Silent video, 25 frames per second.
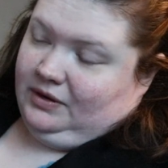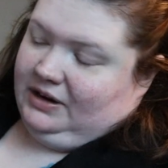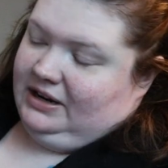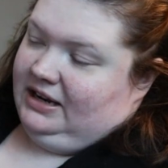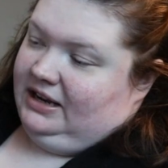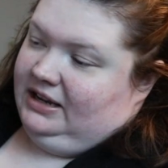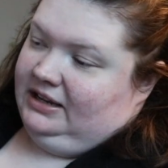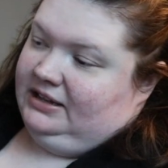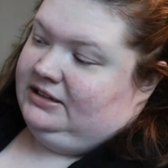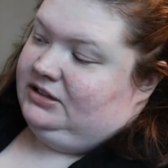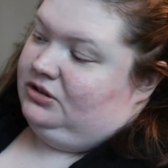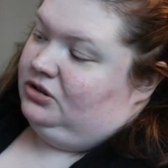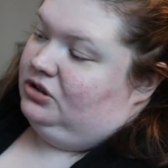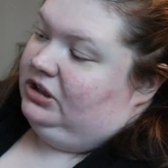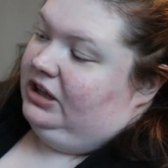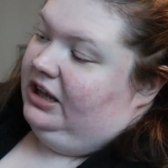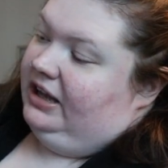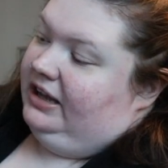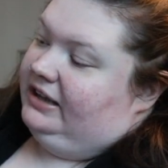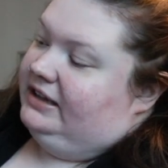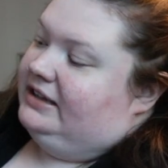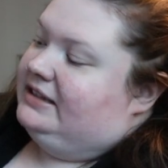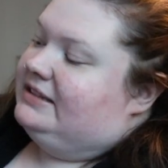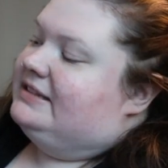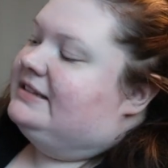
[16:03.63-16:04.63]
readings or
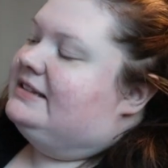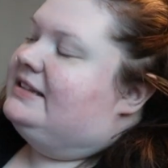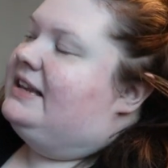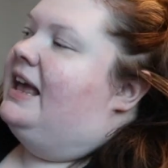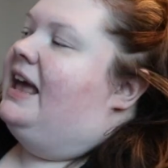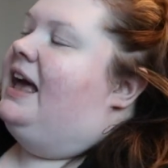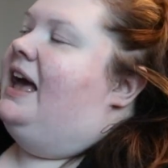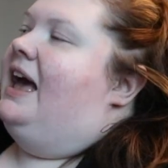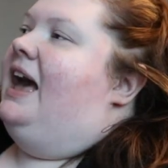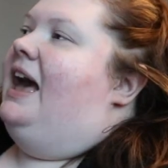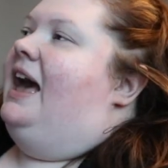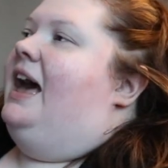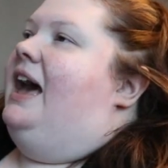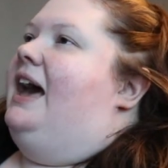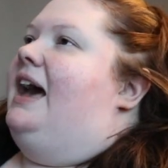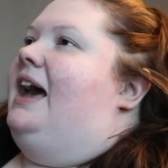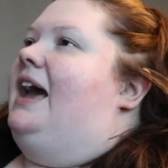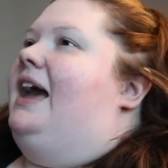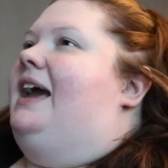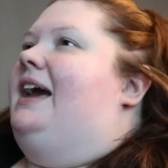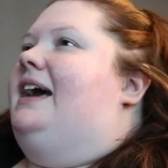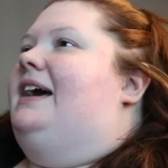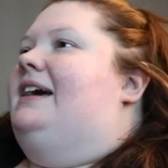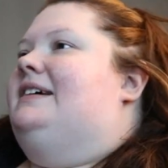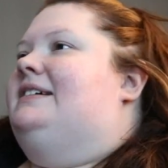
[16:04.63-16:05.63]
clients,
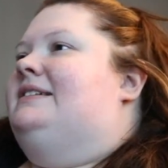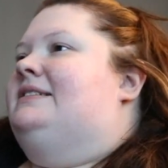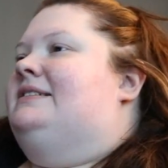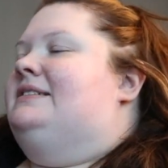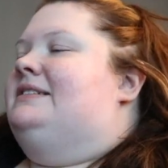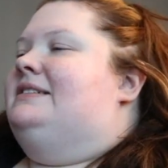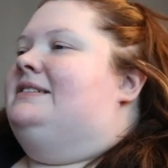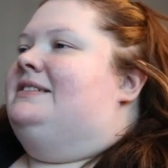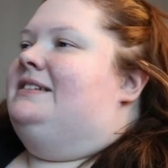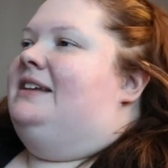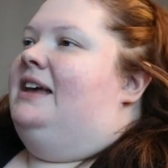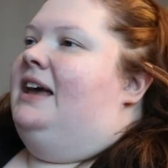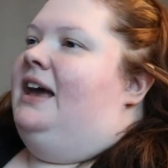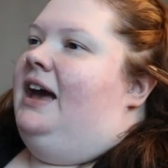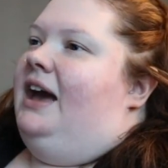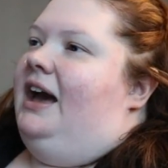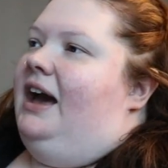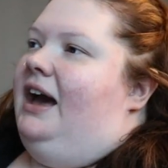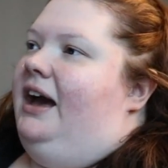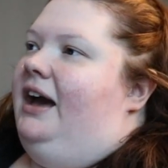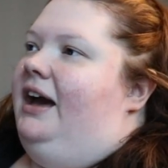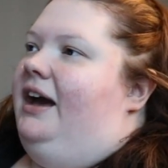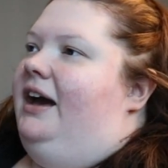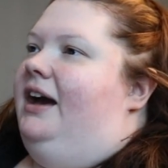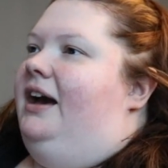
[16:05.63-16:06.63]
and
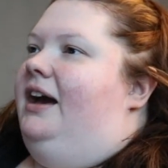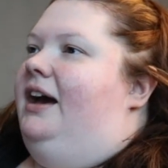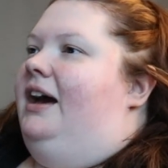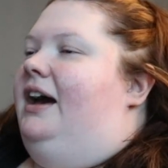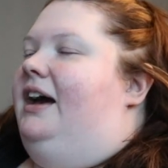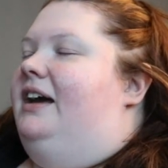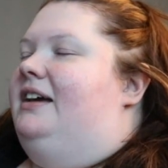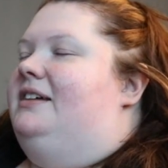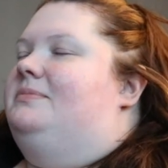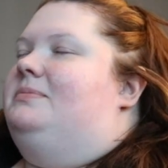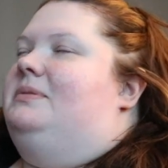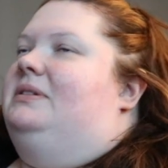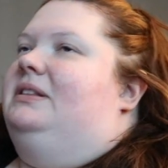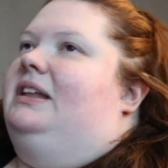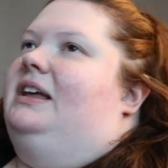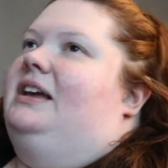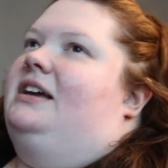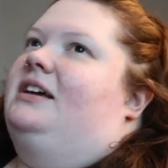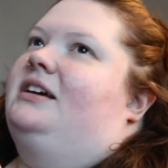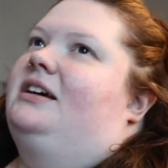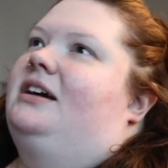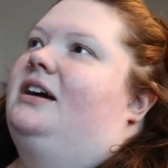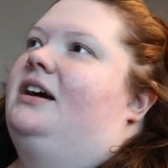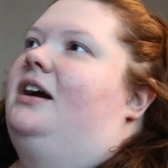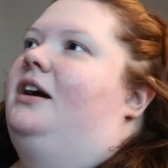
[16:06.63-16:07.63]
I have been
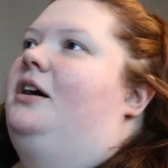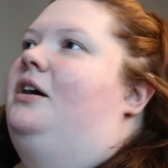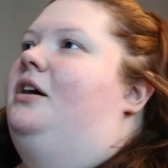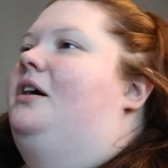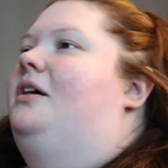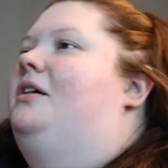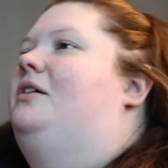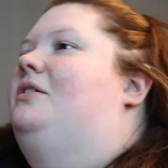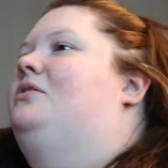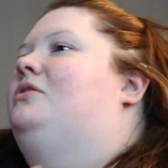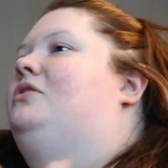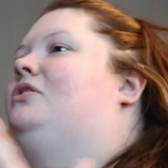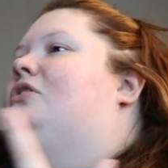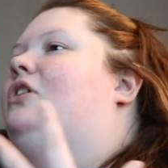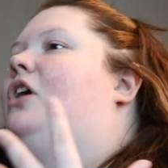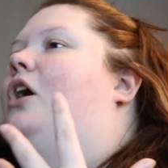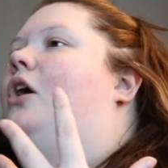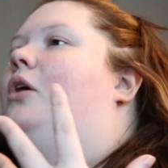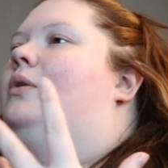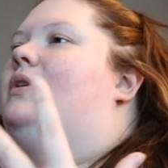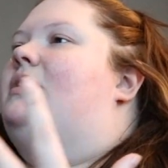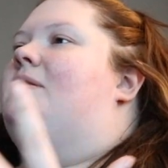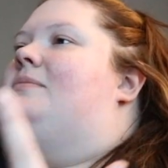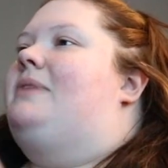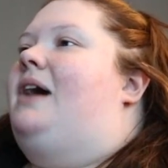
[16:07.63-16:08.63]
like
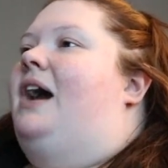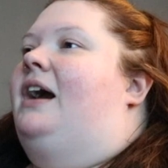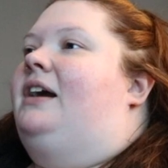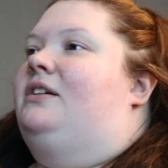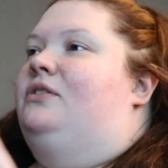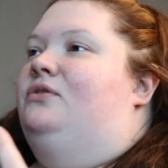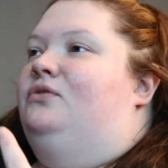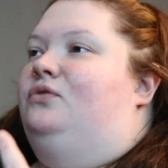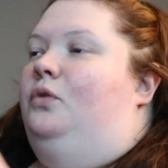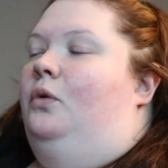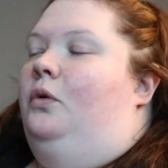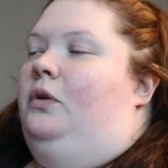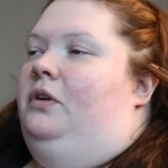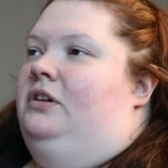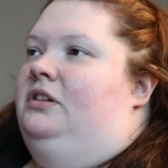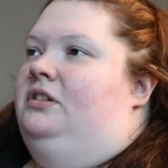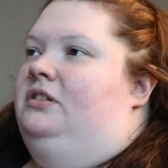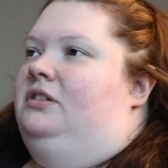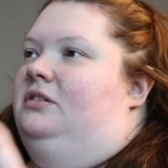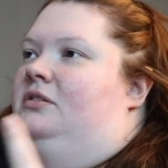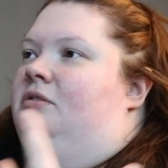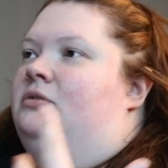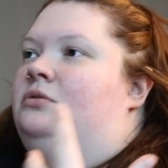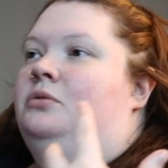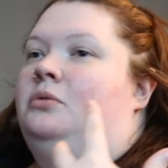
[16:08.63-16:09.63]
going back and
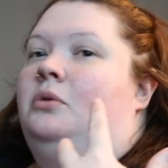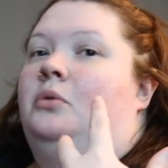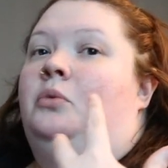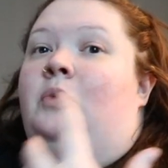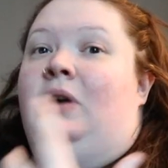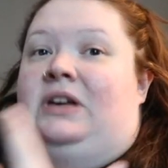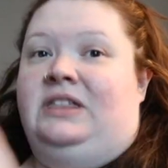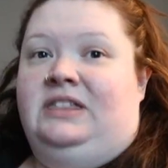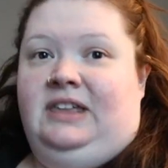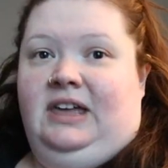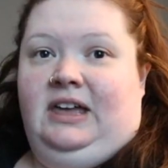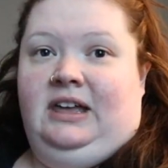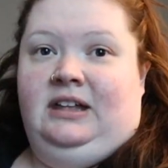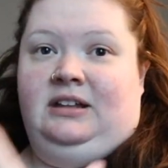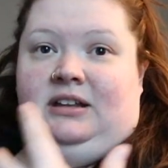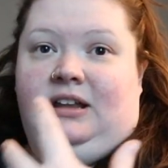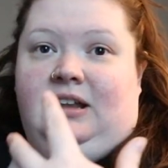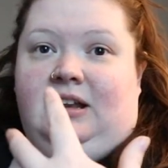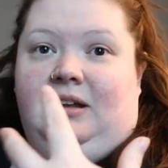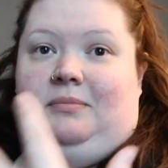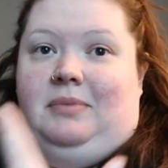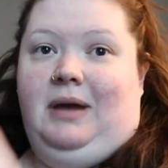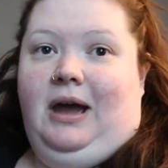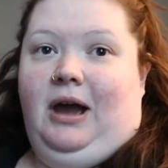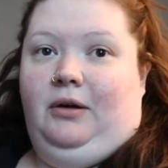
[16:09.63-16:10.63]
forth with it
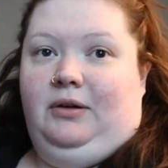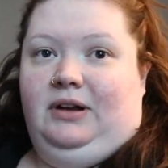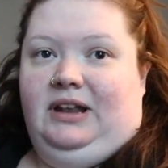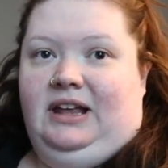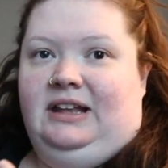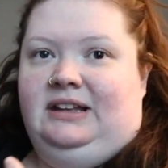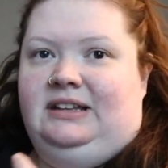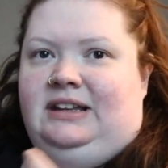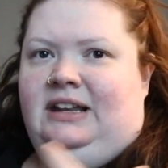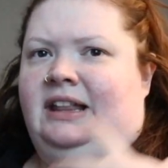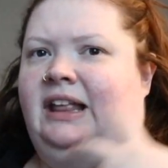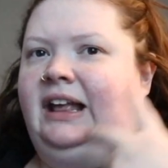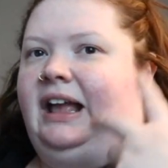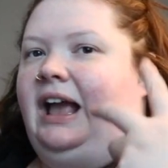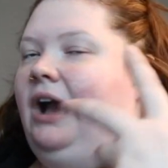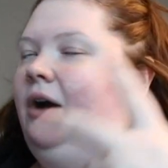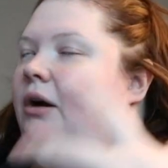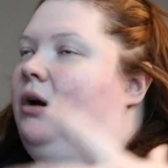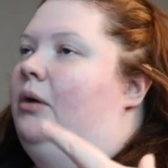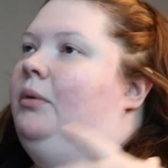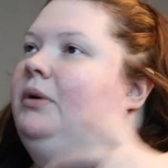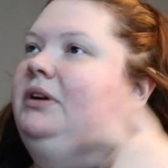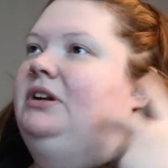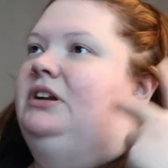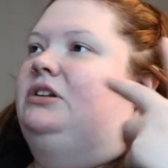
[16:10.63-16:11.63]
and about it and like how
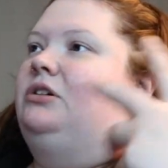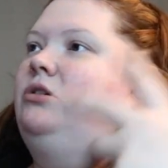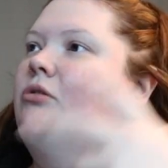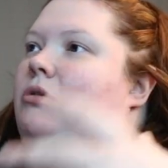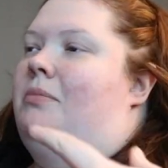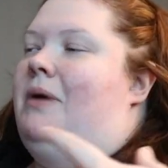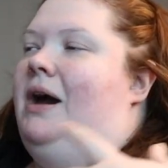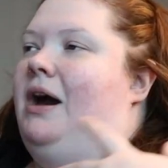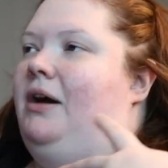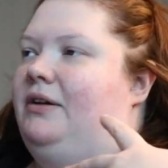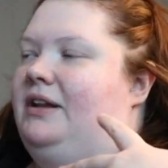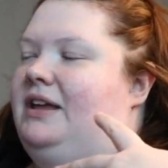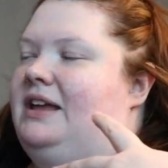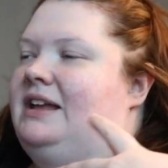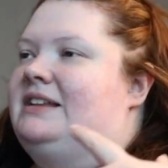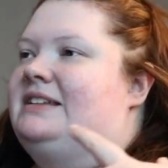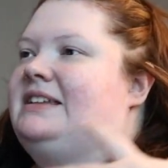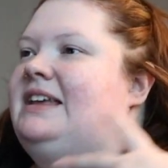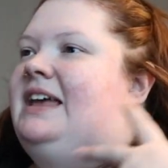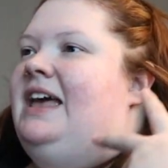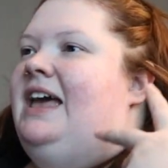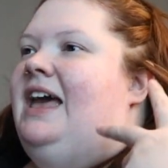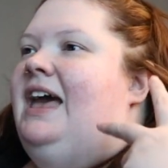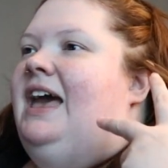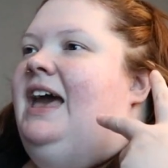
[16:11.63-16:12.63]
I wanted to go about it,
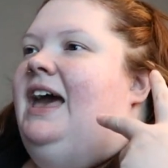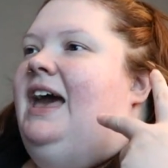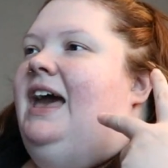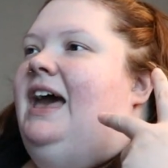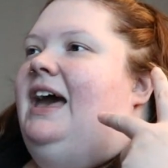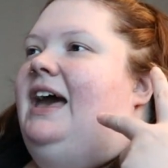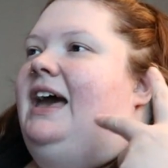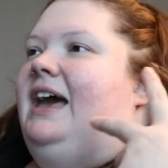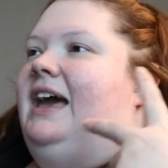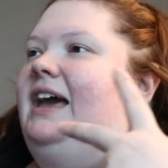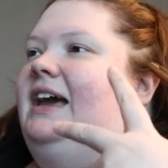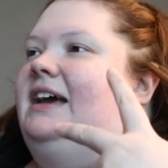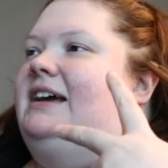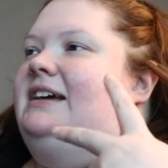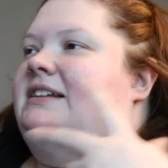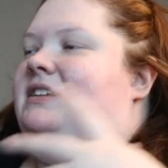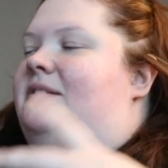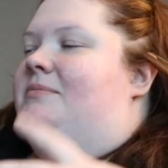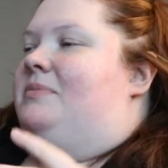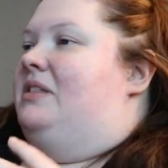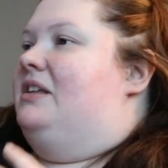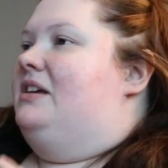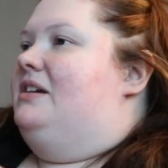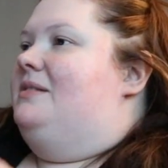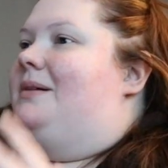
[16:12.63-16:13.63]
and
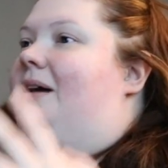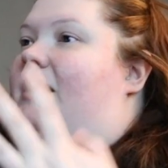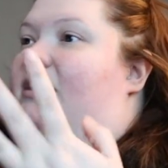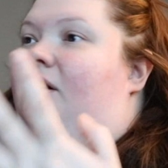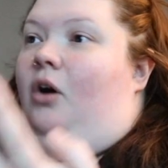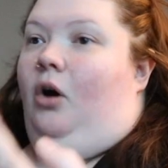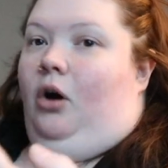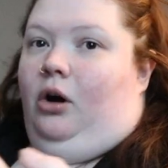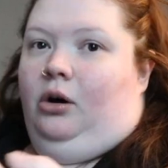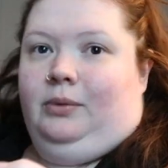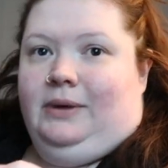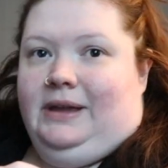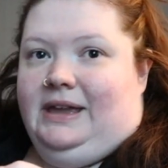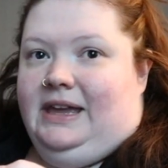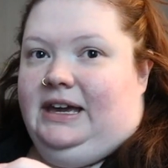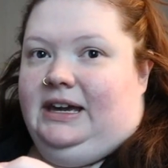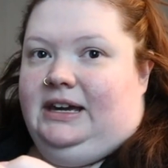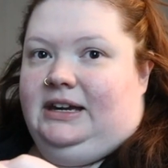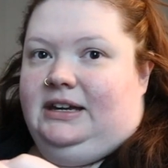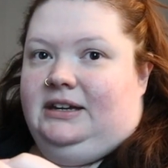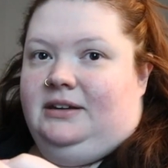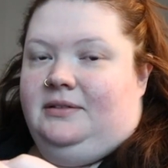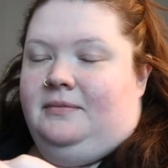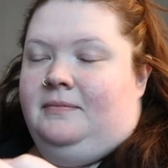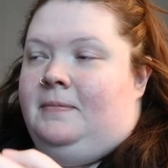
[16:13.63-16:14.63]
I've been thinking about it all
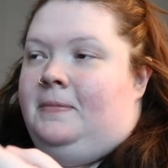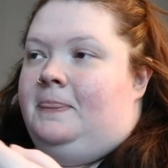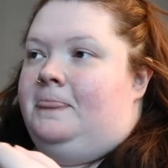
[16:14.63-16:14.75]
week.